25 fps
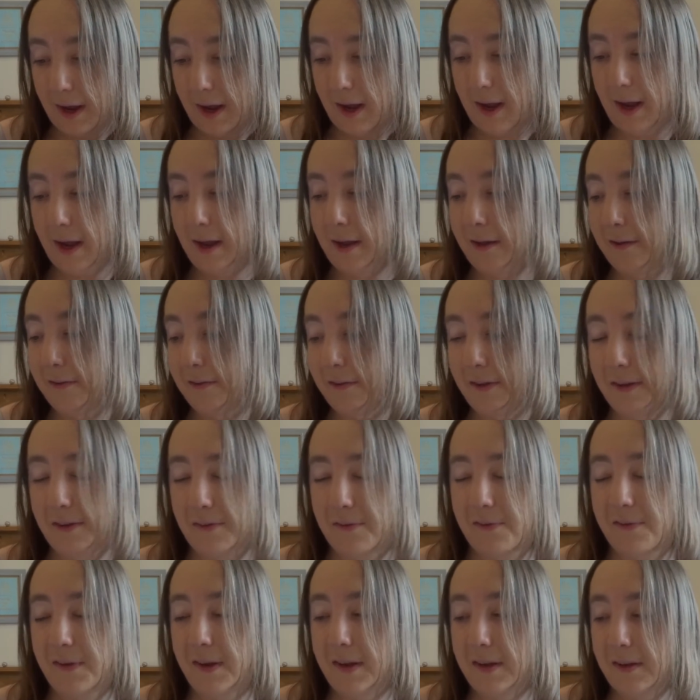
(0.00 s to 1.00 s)
and
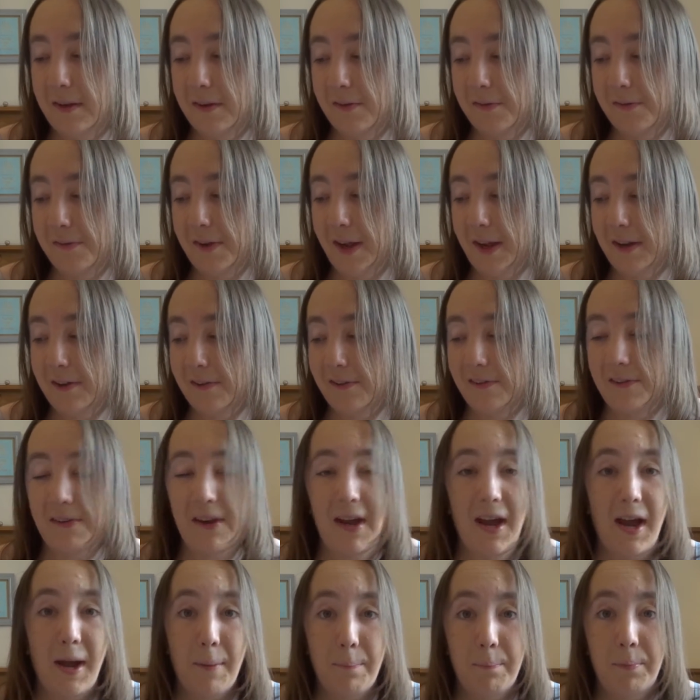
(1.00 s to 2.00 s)
it's in the scent
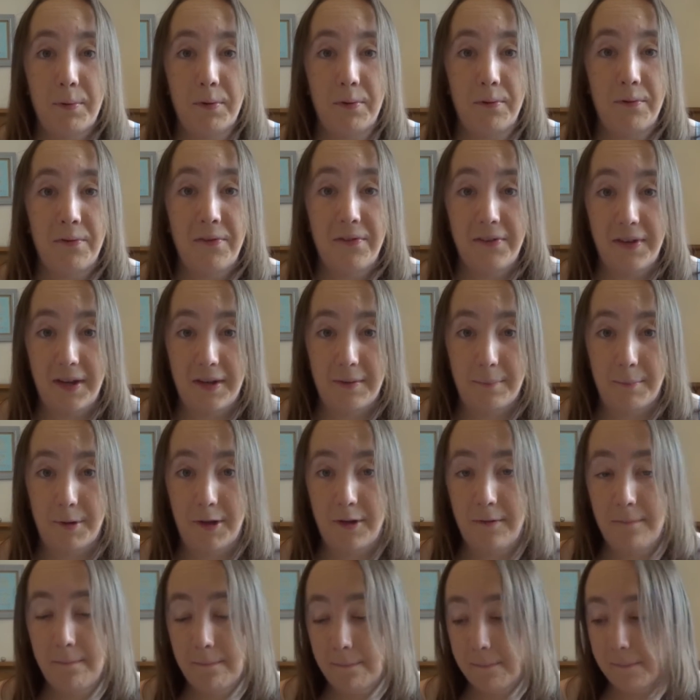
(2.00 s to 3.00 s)
Apple
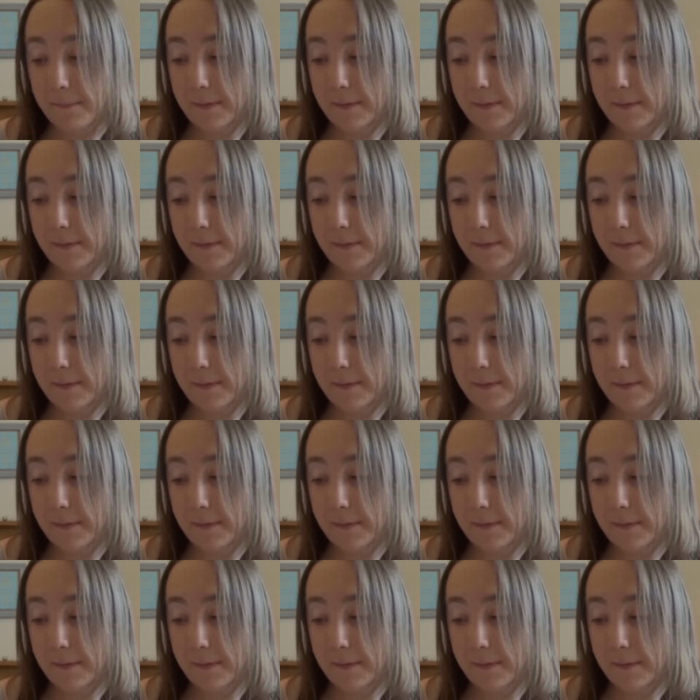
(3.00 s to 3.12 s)
Cinnamon.